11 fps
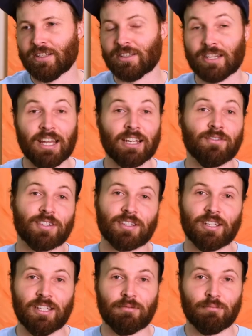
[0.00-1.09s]
staying in the
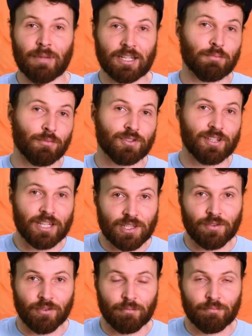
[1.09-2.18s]
city makes more sense
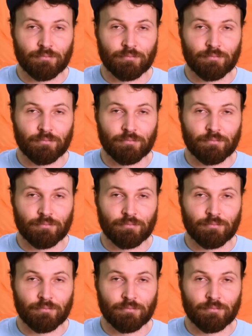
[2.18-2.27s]
for them.